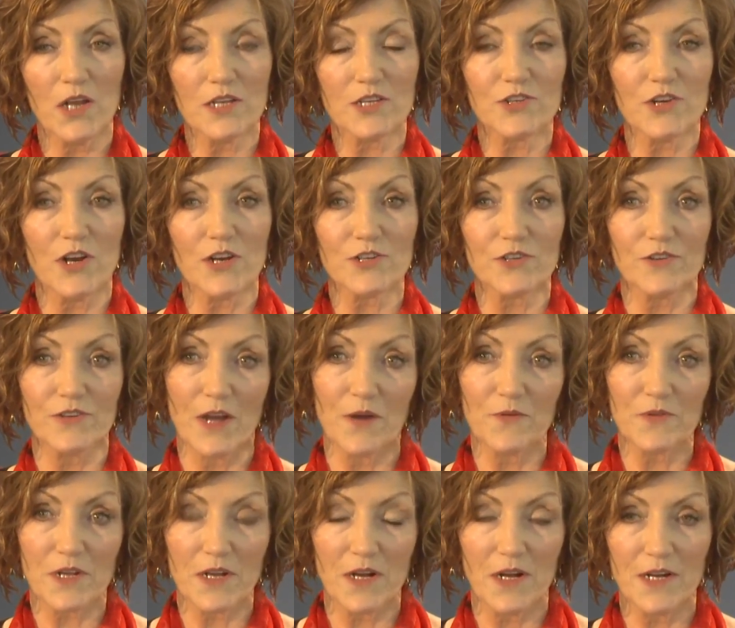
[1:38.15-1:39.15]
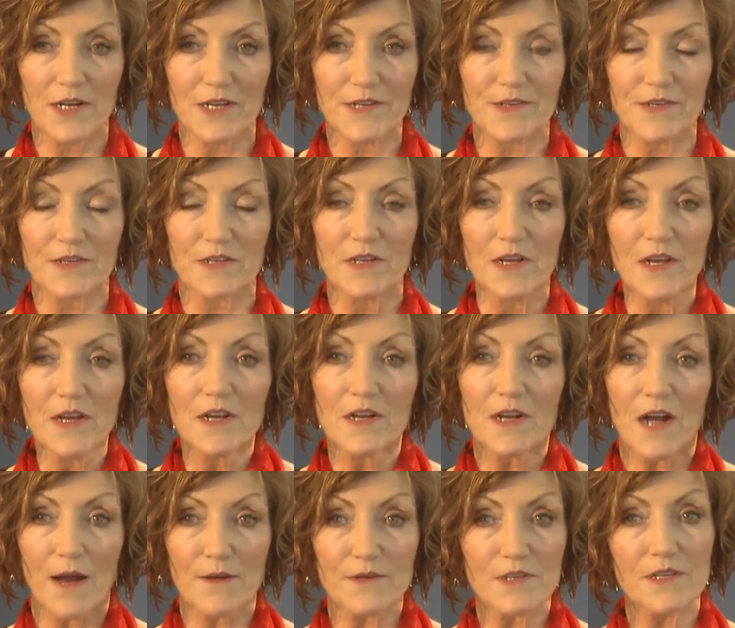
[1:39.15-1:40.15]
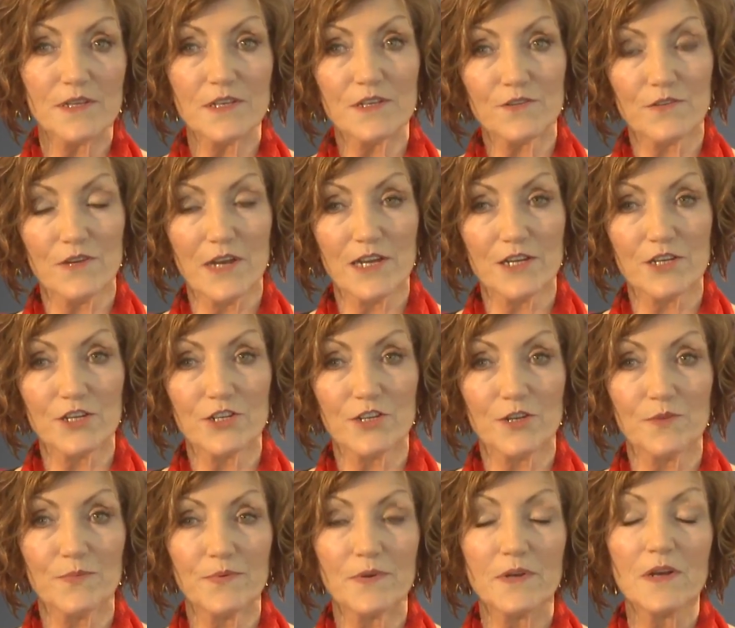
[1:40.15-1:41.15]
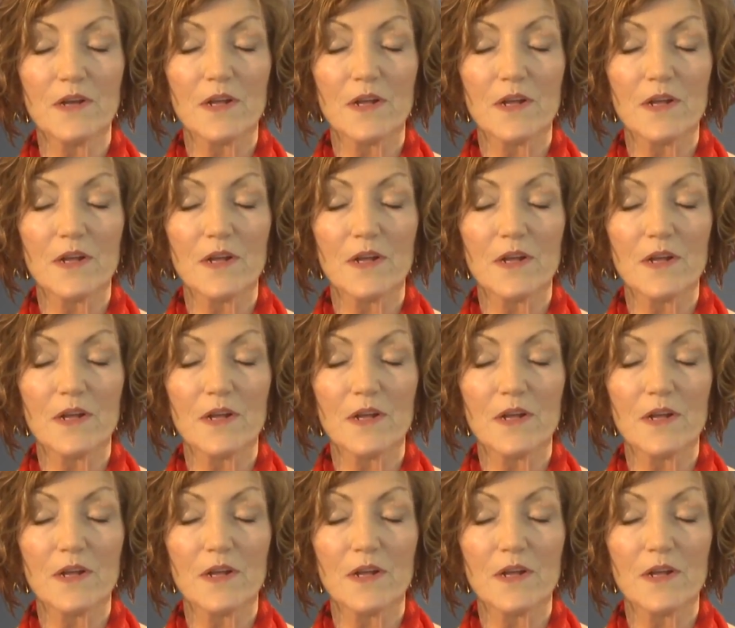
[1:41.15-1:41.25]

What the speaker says: I started going out with guys, and I was in this relationship,